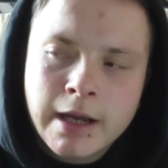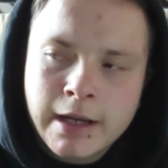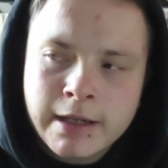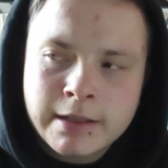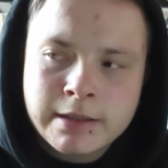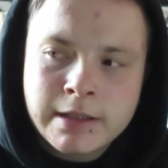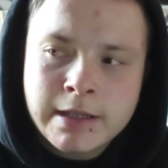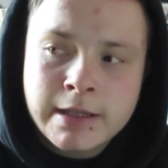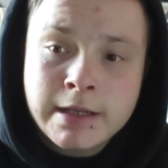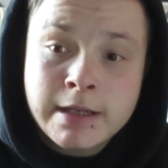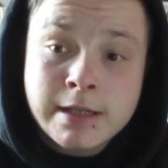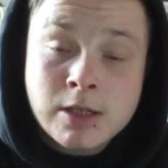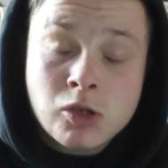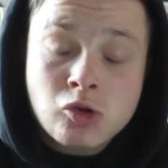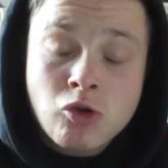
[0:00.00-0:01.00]
and it
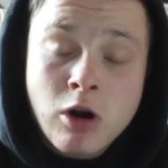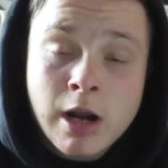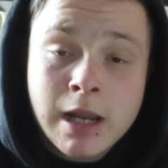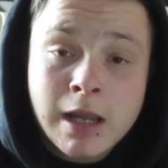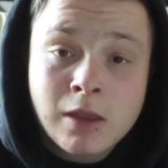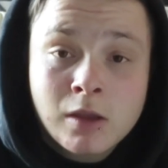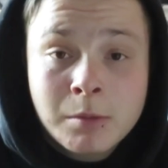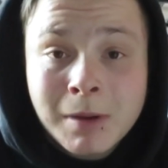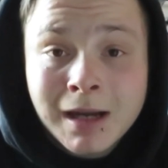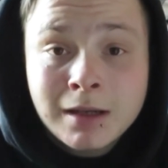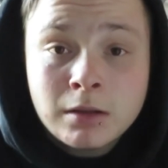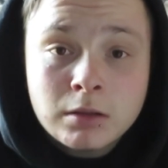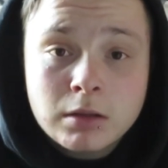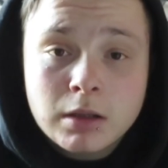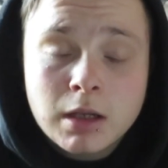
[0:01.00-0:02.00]
is drying them
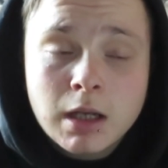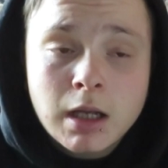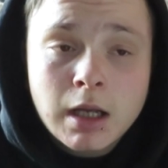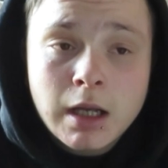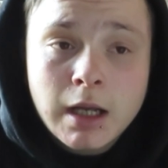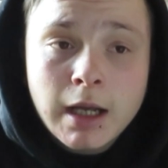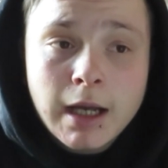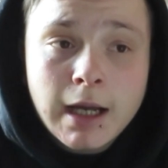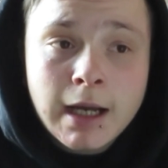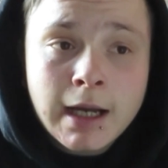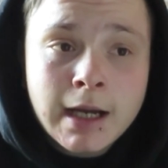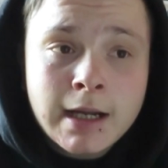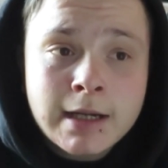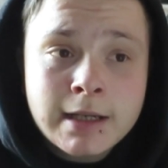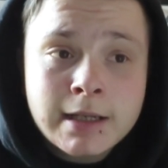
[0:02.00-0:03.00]
out
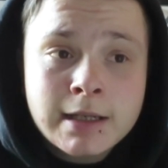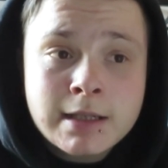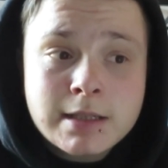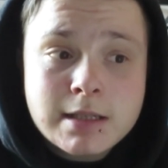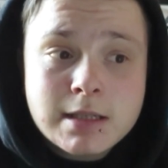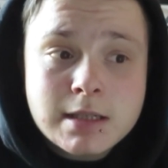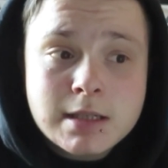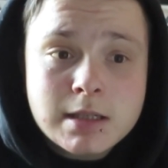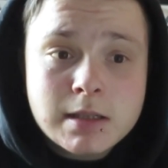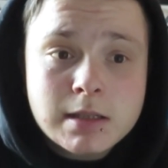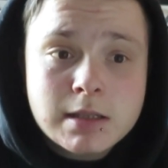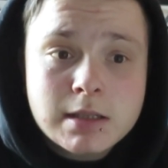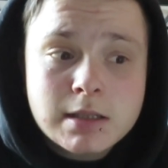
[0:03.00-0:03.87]
and it's